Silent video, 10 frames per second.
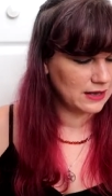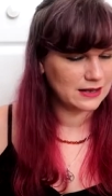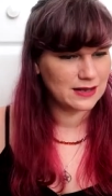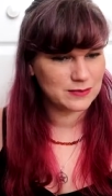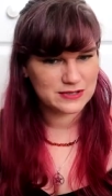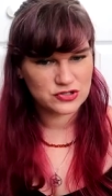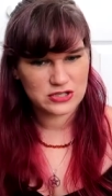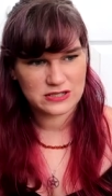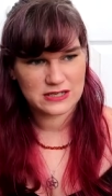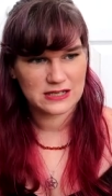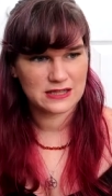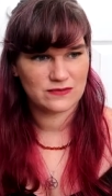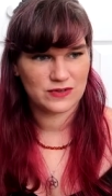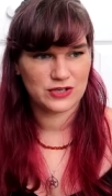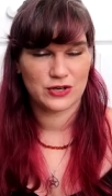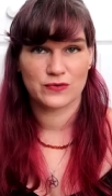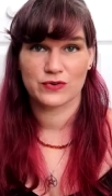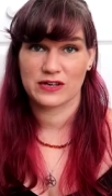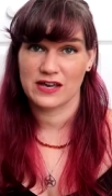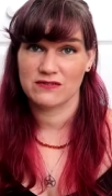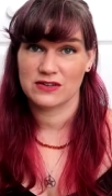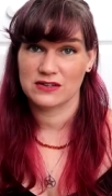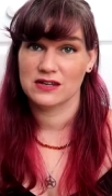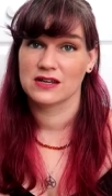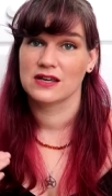I mentioned in the video for Kevin,